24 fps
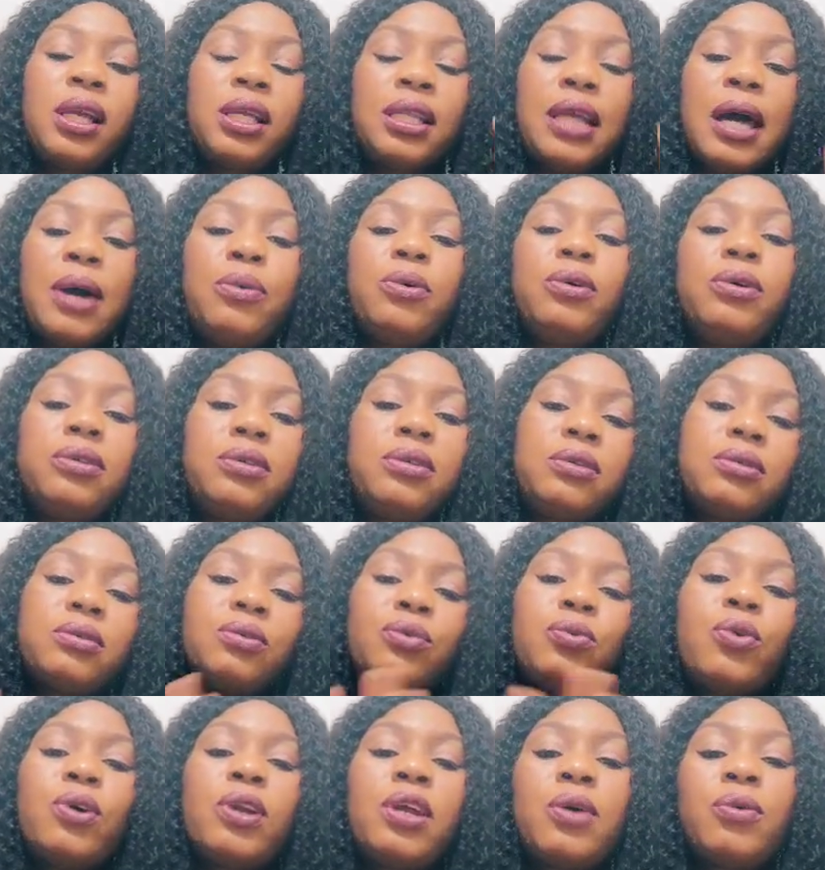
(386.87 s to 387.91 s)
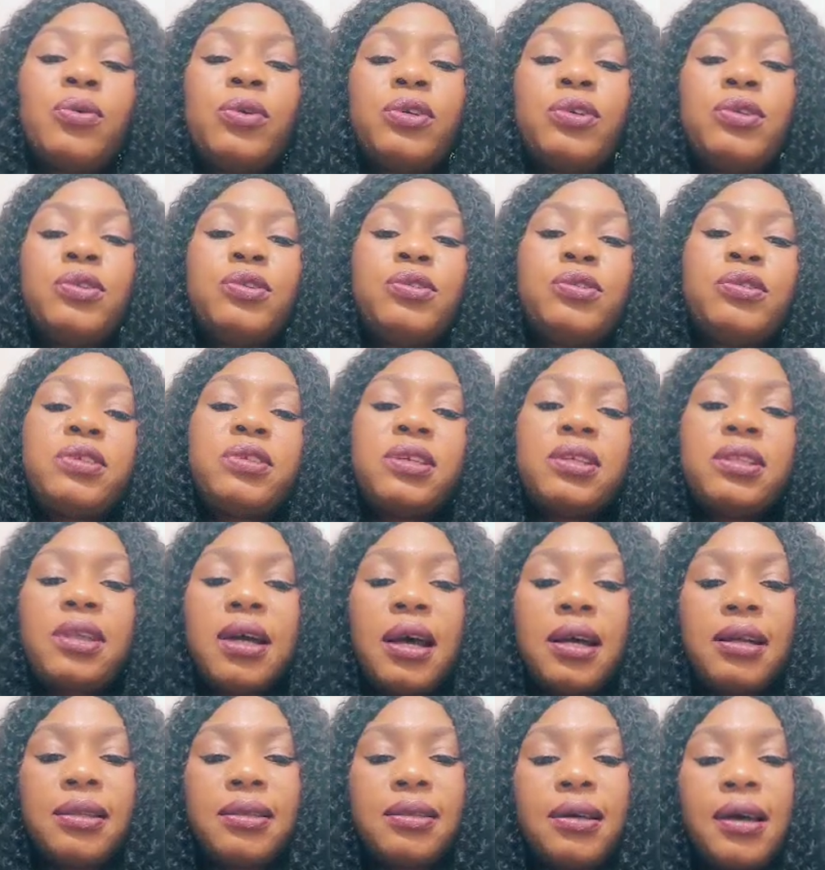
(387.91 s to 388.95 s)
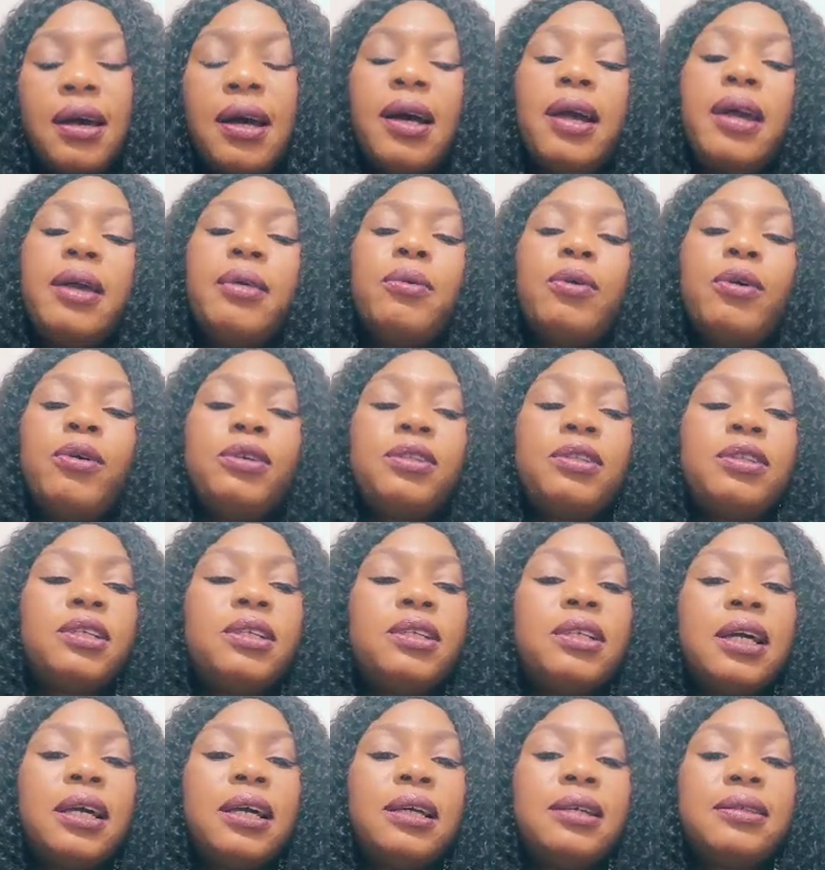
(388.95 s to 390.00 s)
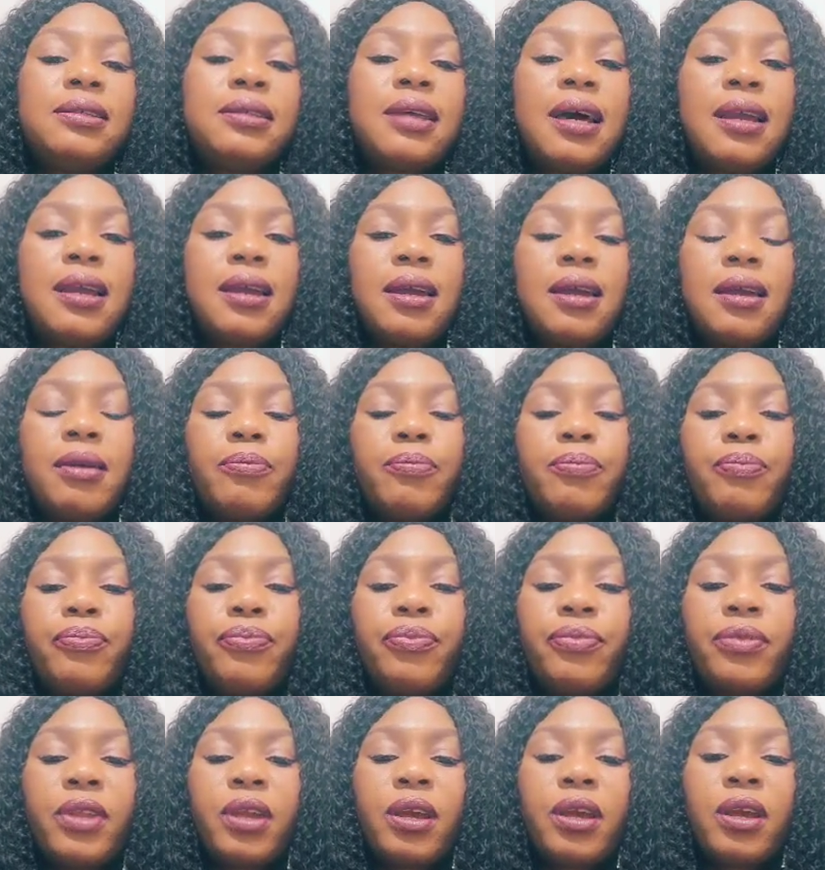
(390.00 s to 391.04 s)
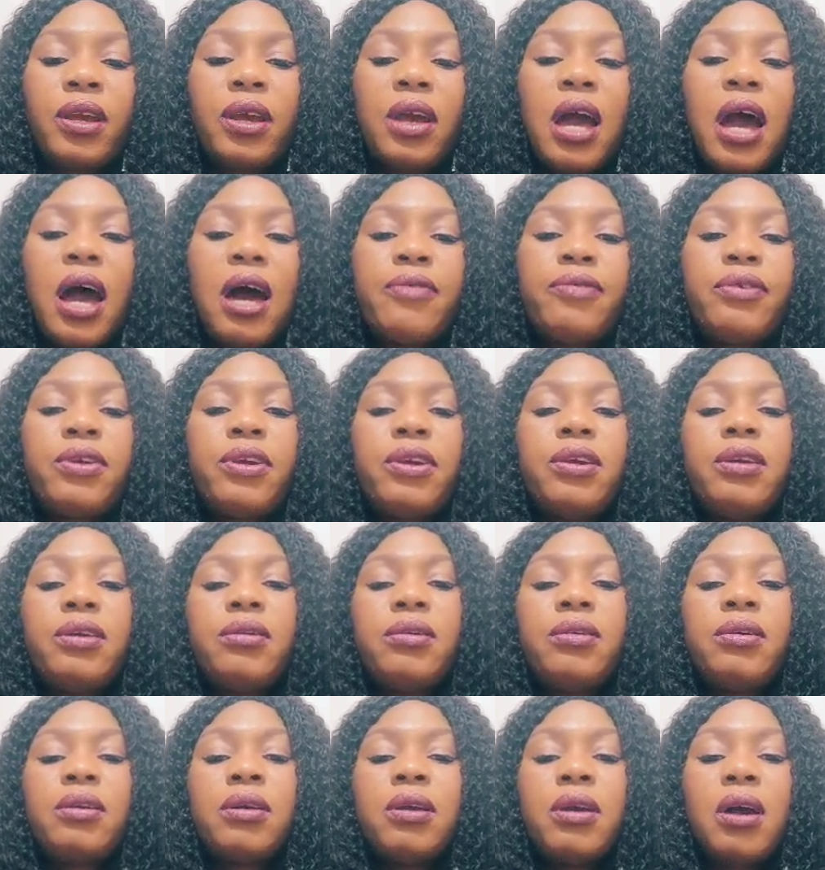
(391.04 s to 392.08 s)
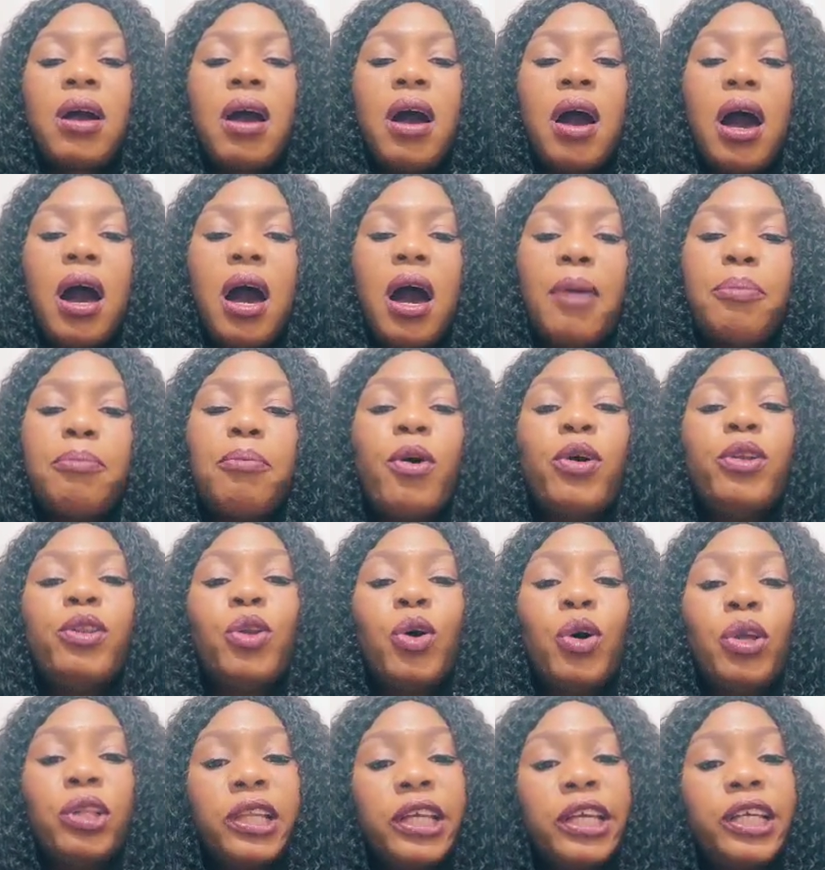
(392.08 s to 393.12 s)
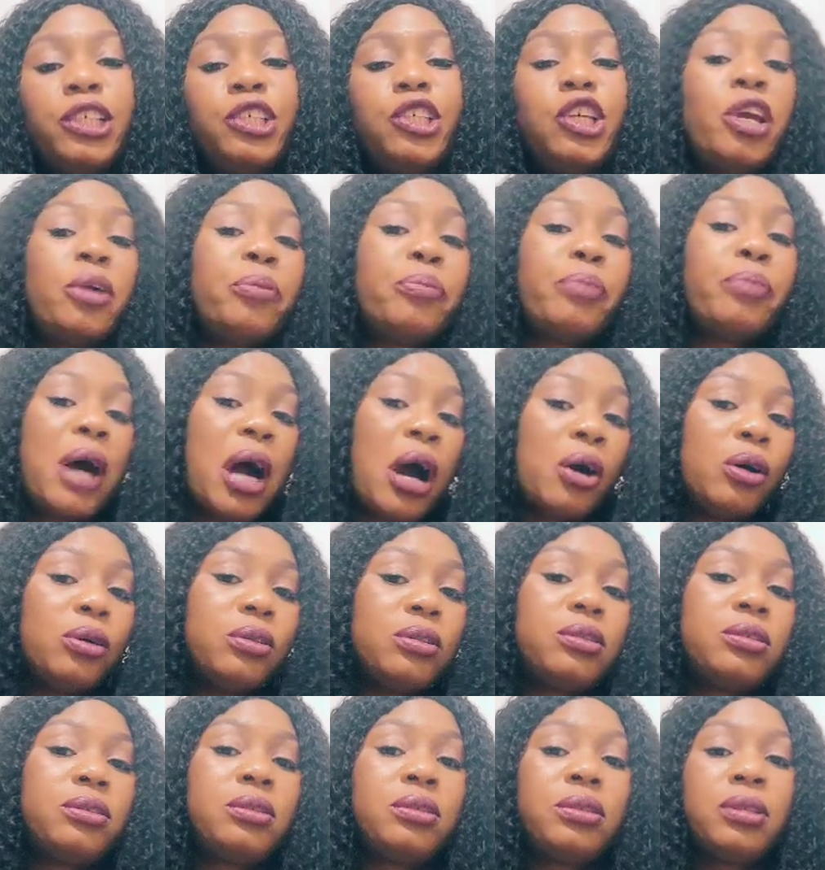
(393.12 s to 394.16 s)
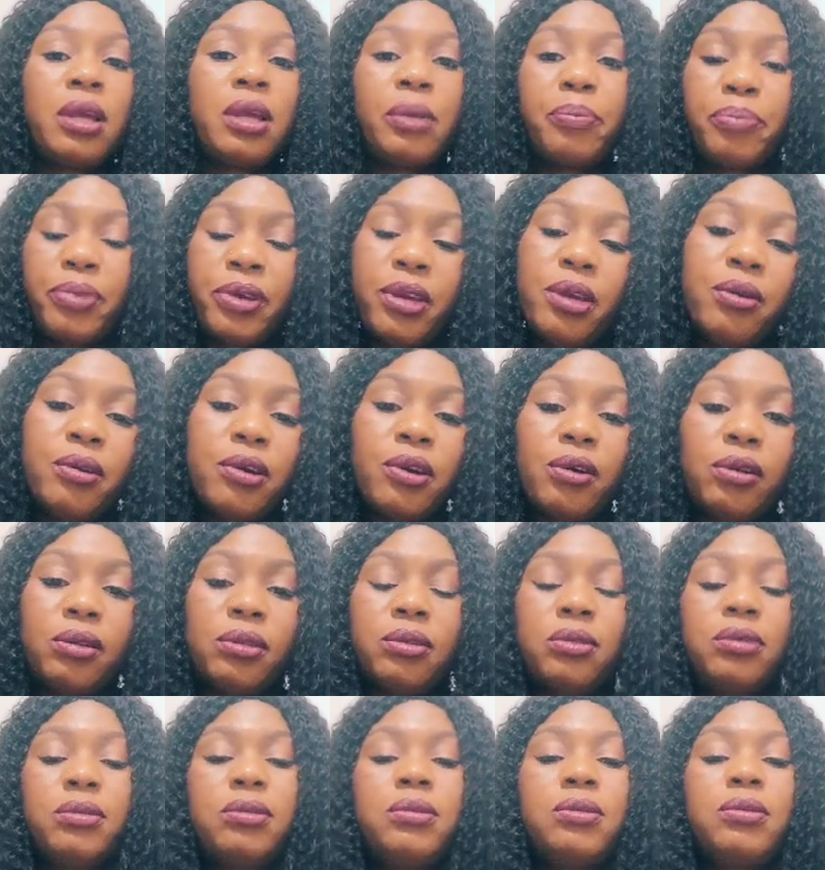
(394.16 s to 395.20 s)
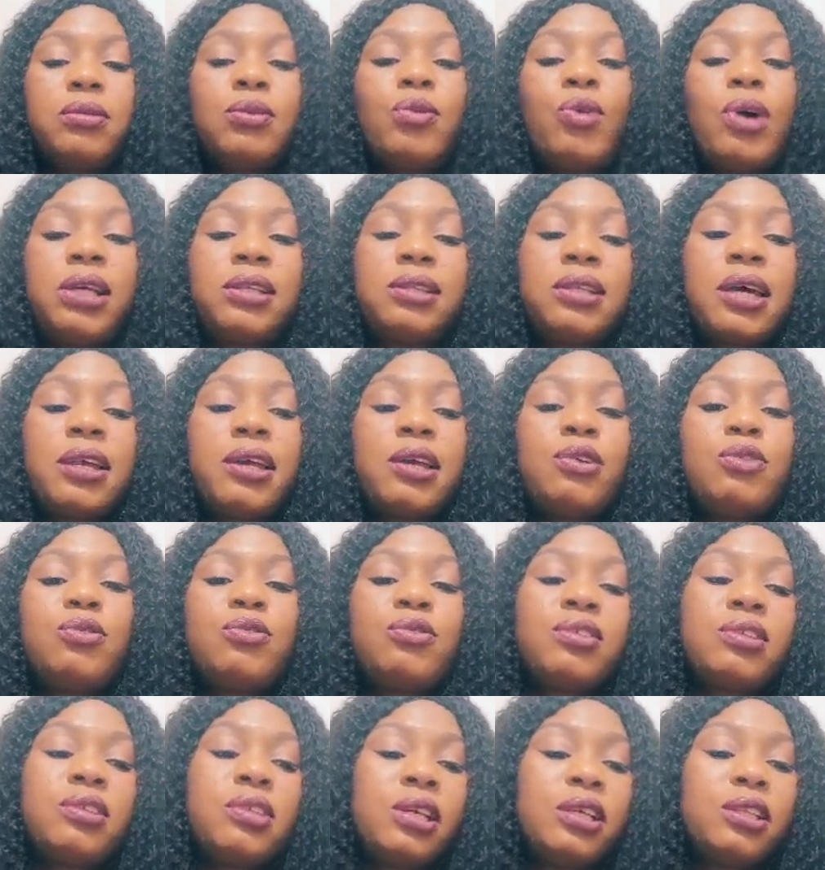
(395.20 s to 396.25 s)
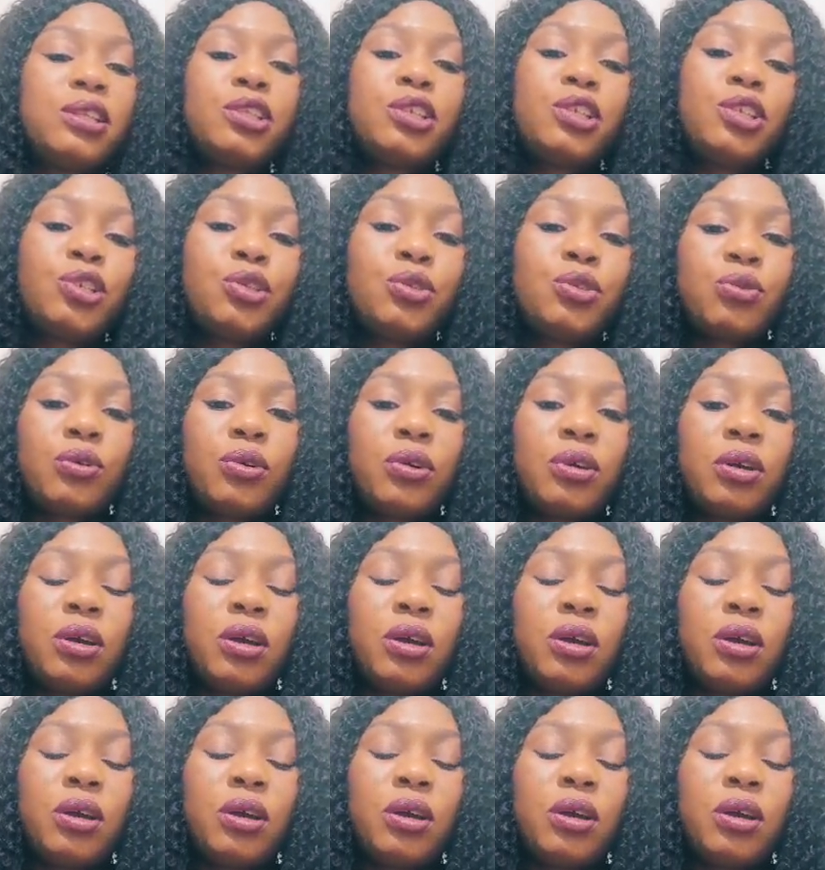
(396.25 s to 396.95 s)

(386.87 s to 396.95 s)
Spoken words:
That was what I was using that time until I started having more knowledge about the period. So I started using a tissue,